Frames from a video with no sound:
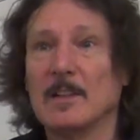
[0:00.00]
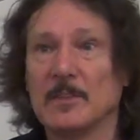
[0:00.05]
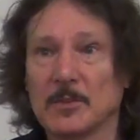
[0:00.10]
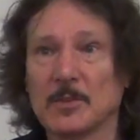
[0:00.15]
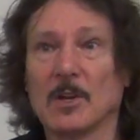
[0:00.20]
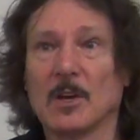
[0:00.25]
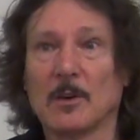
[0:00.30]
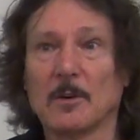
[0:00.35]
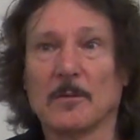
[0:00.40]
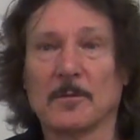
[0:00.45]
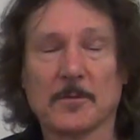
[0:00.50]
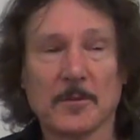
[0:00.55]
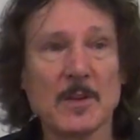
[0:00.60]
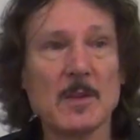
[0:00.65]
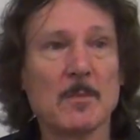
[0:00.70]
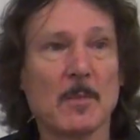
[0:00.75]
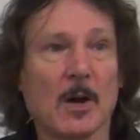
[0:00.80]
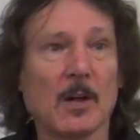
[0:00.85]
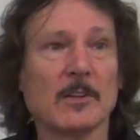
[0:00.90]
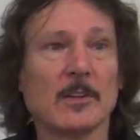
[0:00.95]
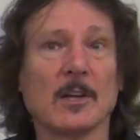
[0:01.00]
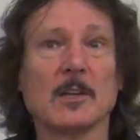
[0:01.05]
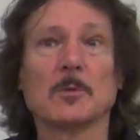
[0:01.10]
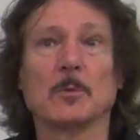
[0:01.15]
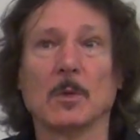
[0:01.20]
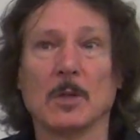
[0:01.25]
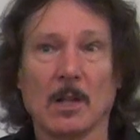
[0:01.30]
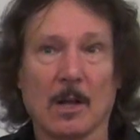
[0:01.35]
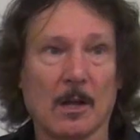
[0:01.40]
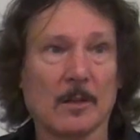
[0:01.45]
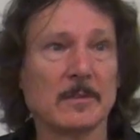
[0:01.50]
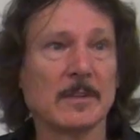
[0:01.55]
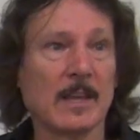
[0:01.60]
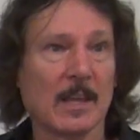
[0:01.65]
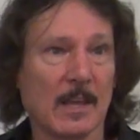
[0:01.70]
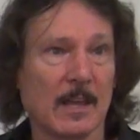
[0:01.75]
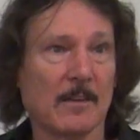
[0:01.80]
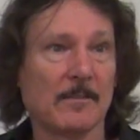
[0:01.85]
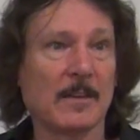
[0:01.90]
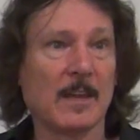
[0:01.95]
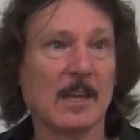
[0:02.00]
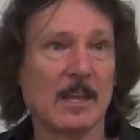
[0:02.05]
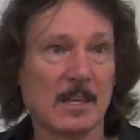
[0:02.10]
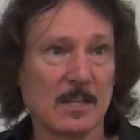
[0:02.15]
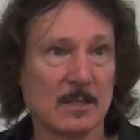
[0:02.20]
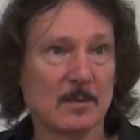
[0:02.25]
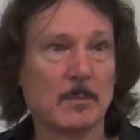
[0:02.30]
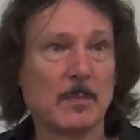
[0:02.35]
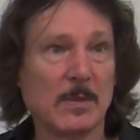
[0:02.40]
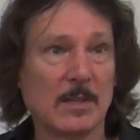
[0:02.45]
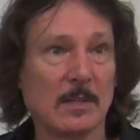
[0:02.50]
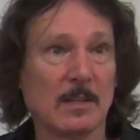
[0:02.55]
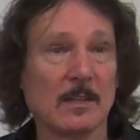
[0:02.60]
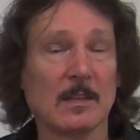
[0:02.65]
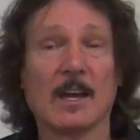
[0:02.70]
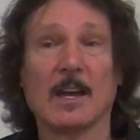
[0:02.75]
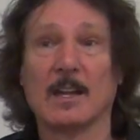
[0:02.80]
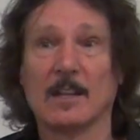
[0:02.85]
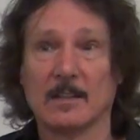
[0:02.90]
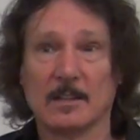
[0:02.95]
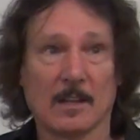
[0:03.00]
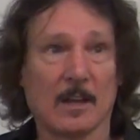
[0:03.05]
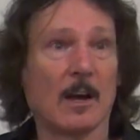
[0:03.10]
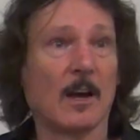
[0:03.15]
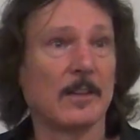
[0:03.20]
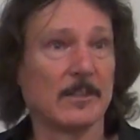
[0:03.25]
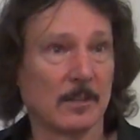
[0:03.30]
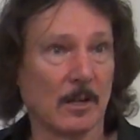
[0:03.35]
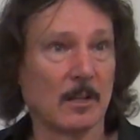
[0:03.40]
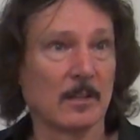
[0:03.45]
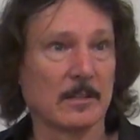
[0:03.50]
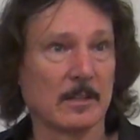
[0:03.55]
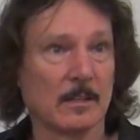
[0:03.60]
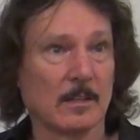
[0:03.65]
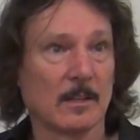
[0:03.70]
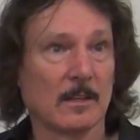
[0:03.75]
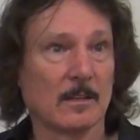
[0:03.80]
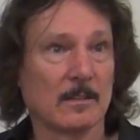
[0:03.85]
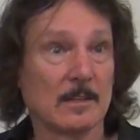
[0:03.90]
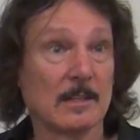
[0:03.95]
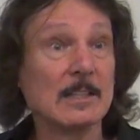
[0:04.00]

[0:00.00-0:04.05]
you know, free monoid will only have A and B and all the